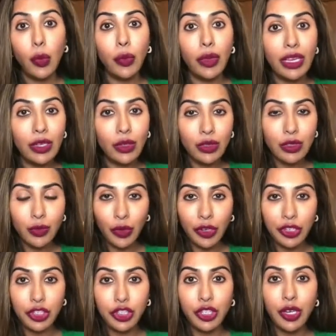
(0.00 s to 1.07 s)
we lose
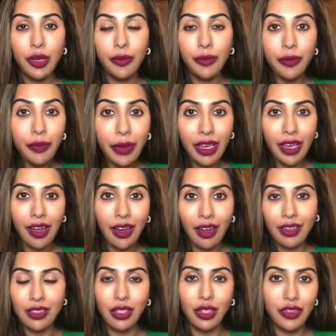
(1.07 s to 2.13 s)
moisture because